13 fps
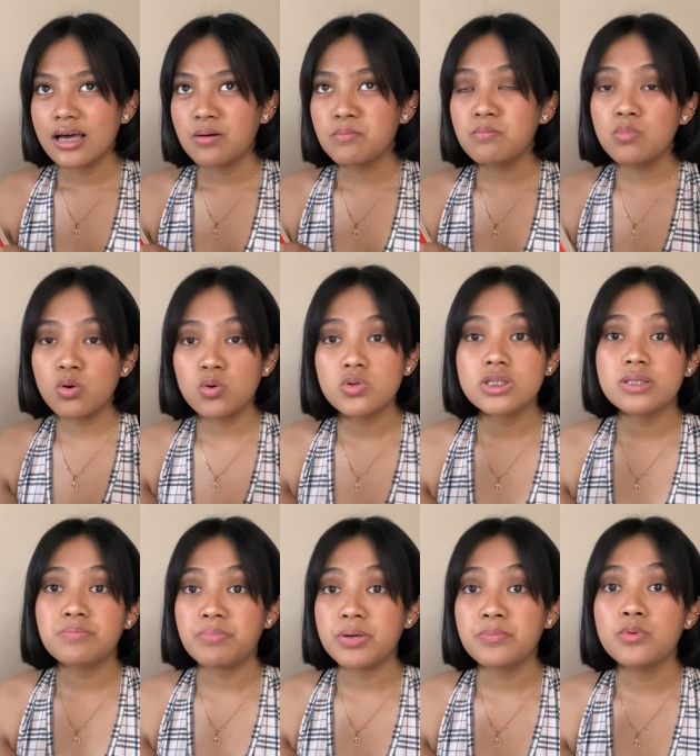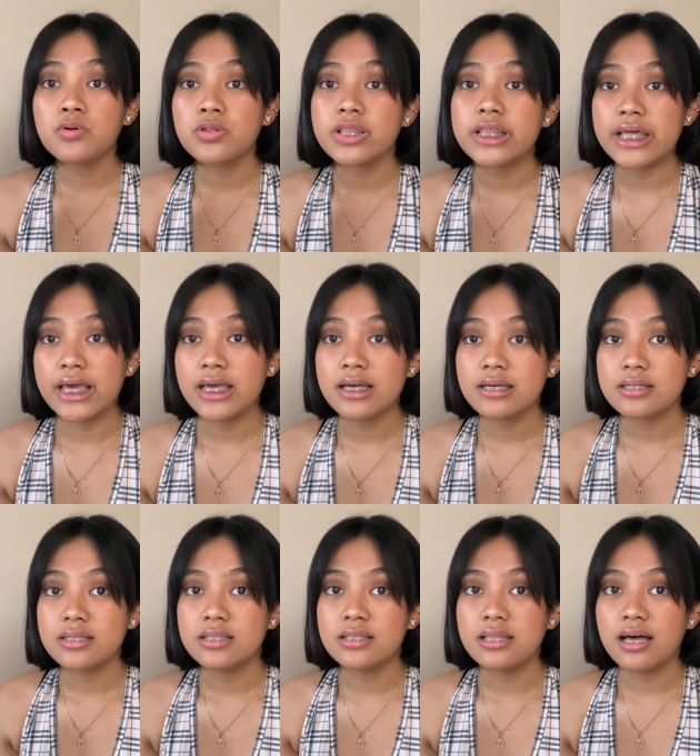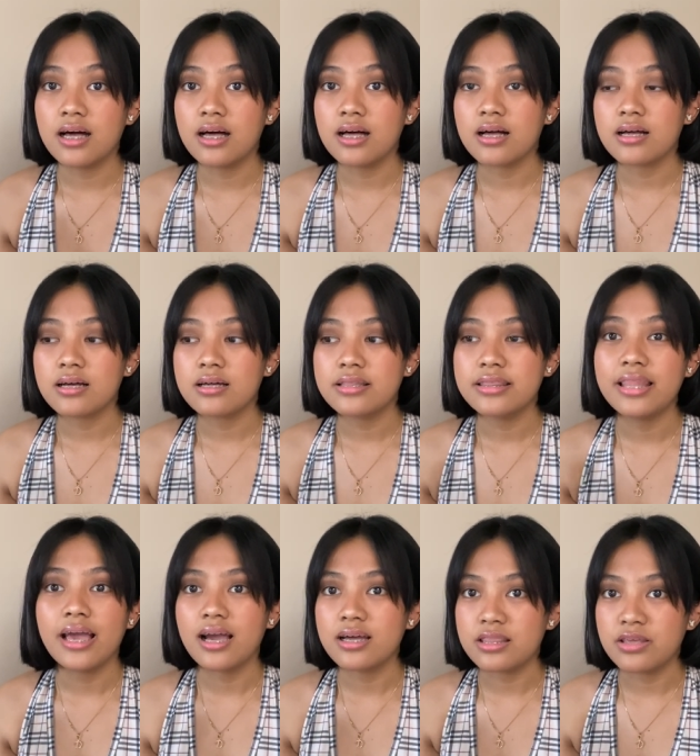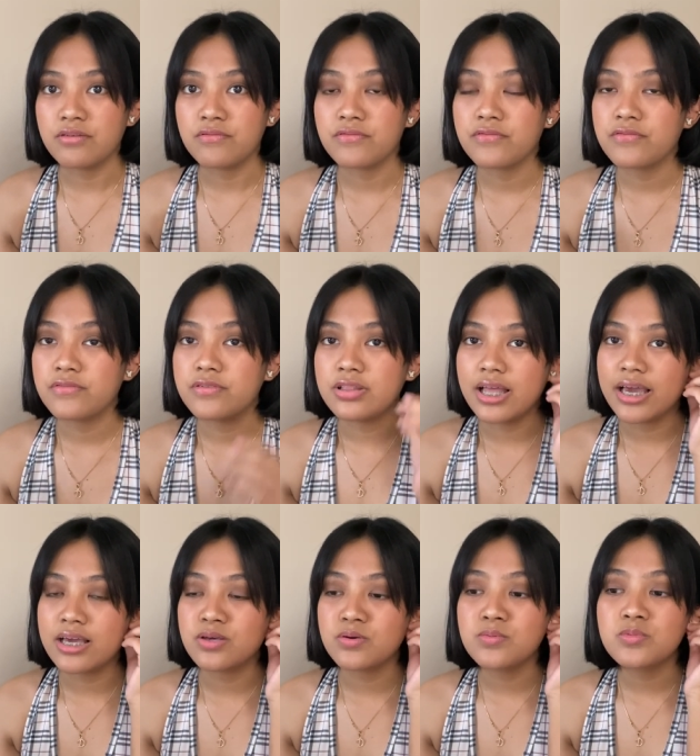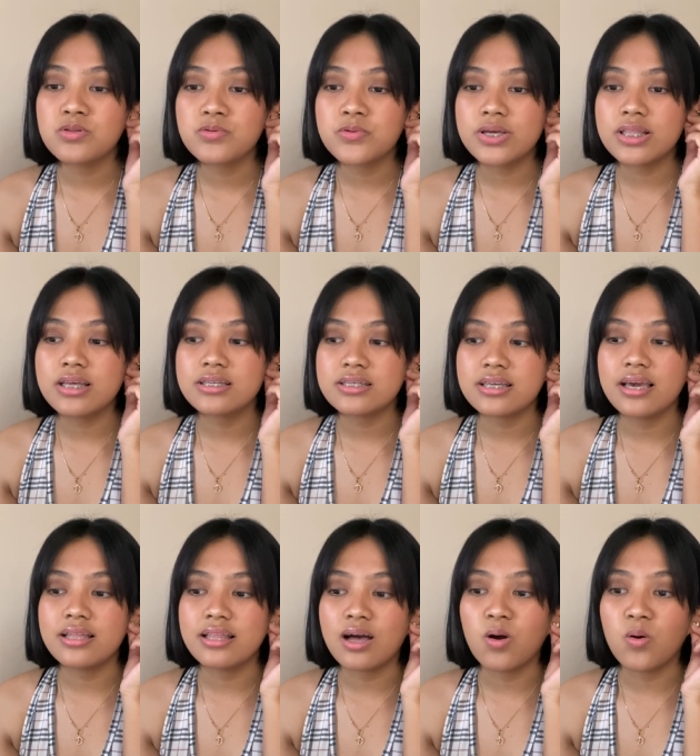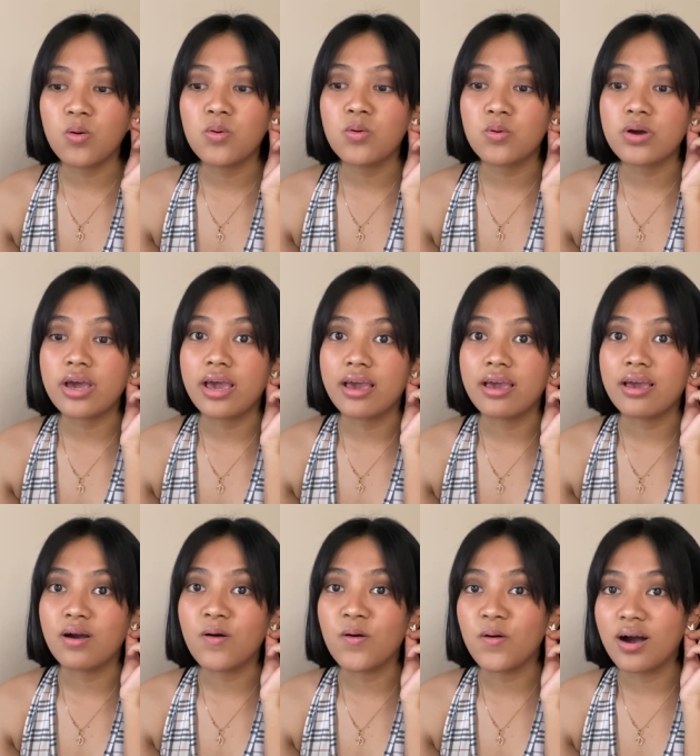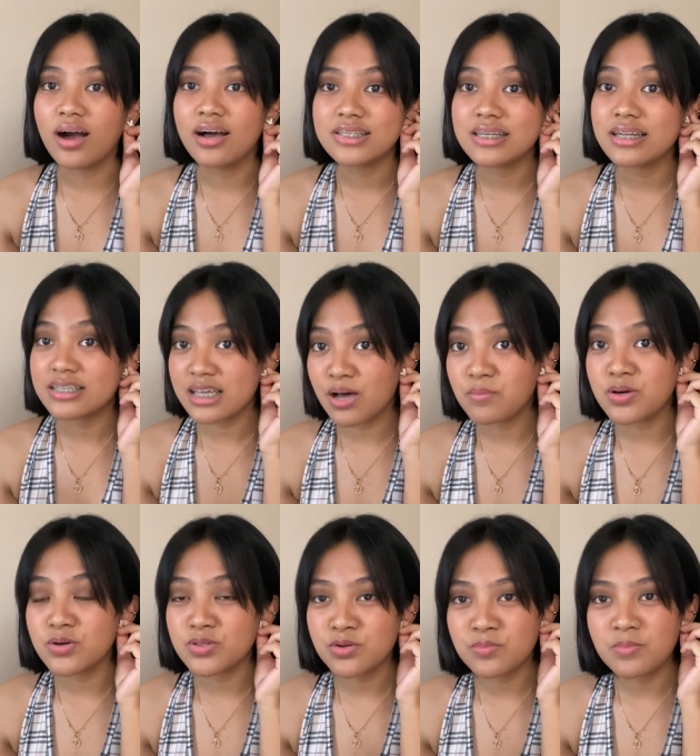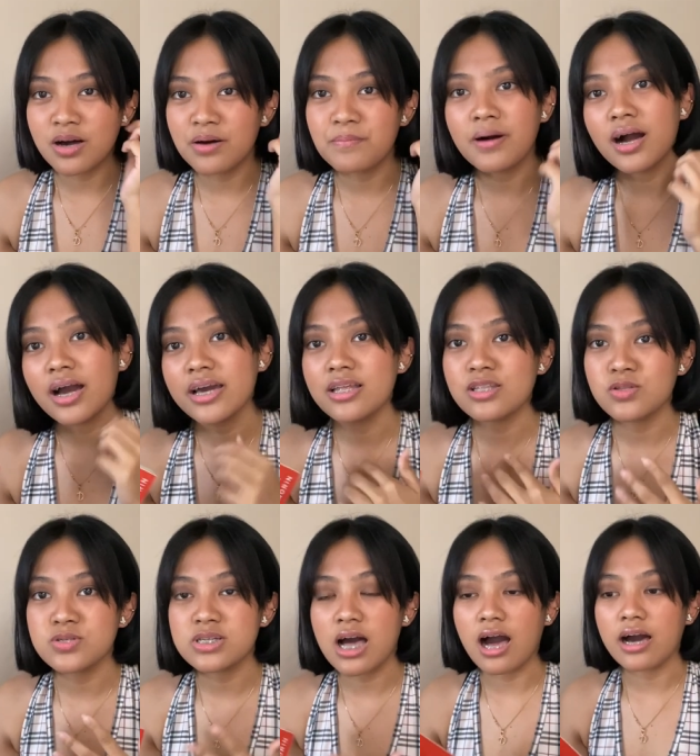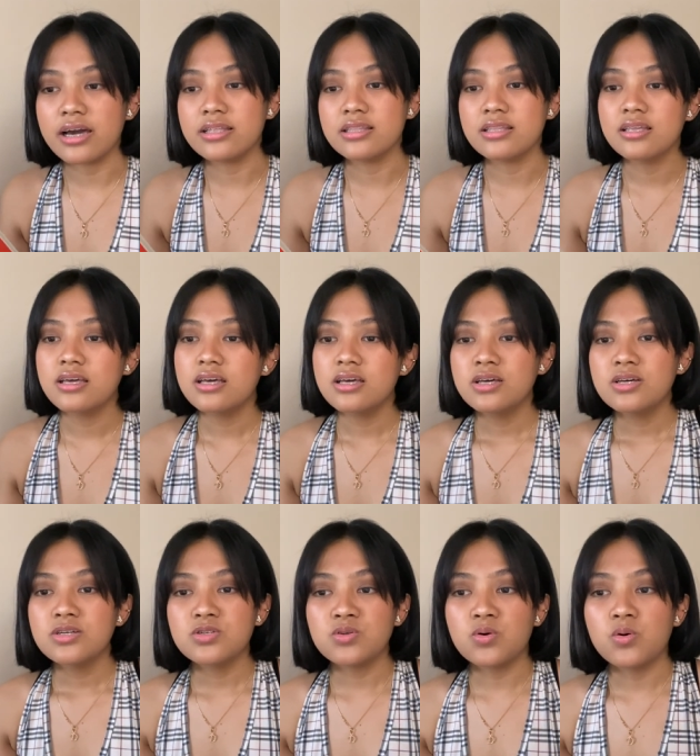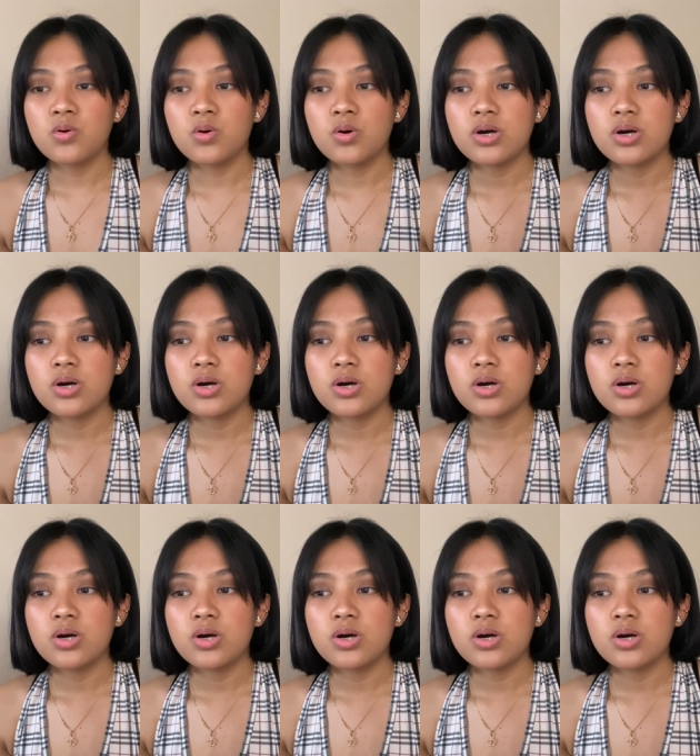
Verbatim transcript: most people think na negative. Like, you would really say na, okay, oo nga, sinasabi ko tong mga bagay na to sa akin. So,